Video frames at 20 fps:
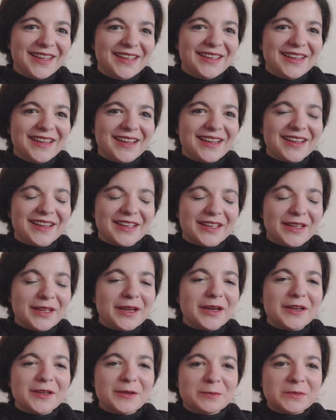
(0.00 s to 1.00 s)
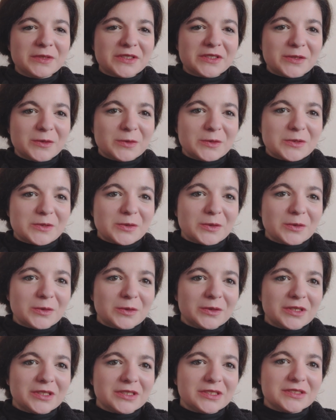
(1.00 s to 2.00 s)
Hi, I'm Miss Know It
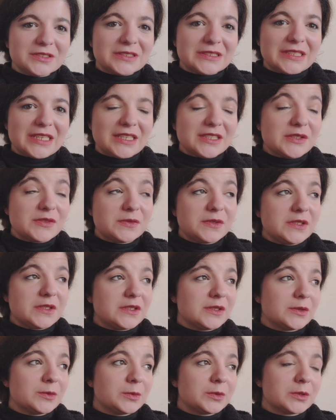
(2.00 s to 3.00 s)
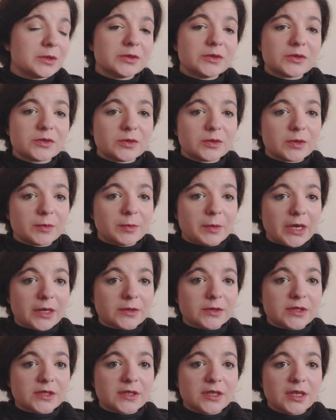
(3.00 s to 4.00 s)
All, and in today's video, we're going to talk
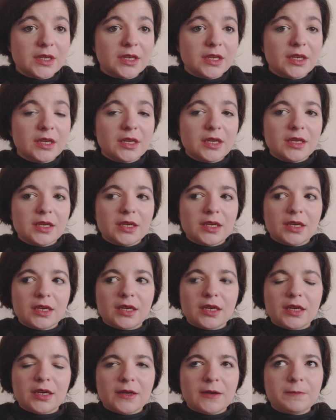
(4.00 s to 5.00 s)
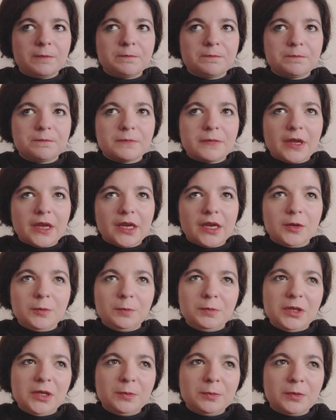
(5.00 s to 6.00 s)
about how
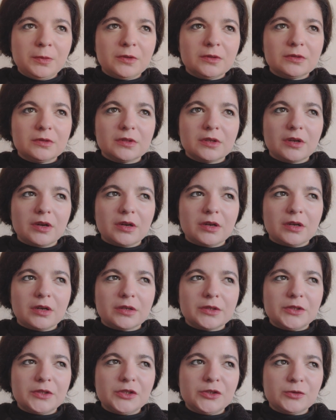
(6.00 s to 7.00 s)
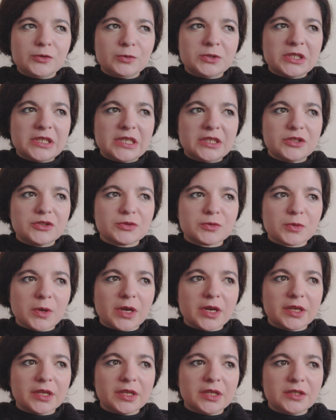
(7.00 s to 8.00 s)
people are usually
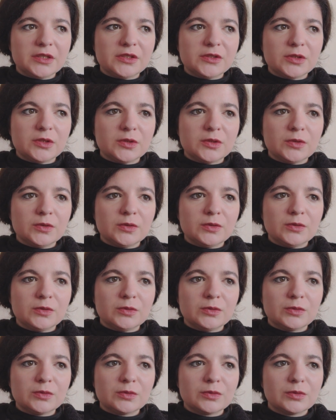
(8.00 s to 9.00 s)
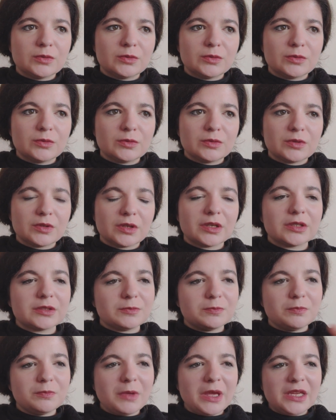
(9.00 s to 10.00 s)
trying to
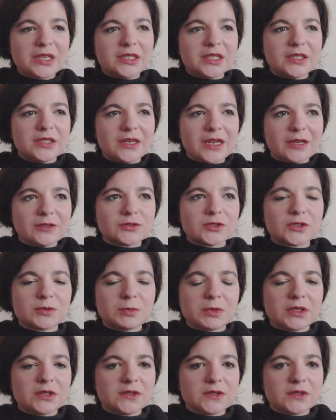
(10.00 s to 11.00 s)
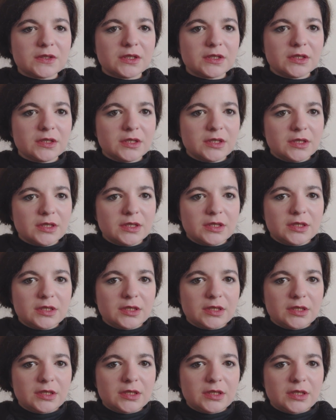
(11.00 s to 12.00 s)
make announcements
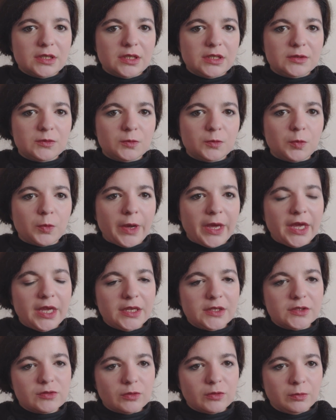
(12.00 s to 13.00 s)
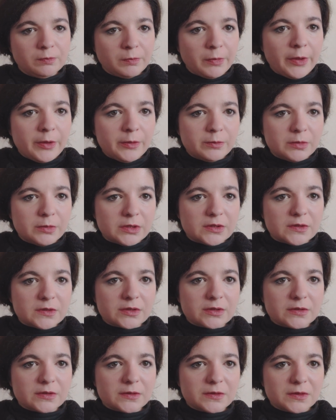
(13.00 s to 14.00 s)
in ways or
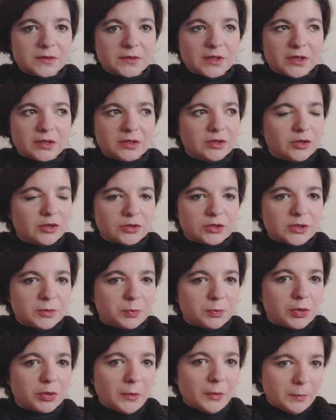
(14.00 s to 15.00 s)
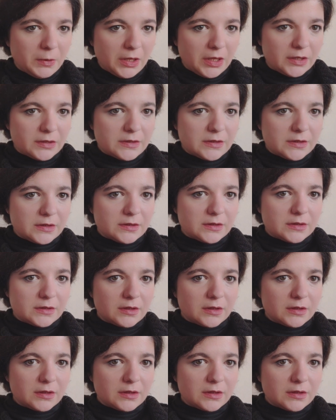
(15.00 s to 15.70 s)
moments that are not appropriated.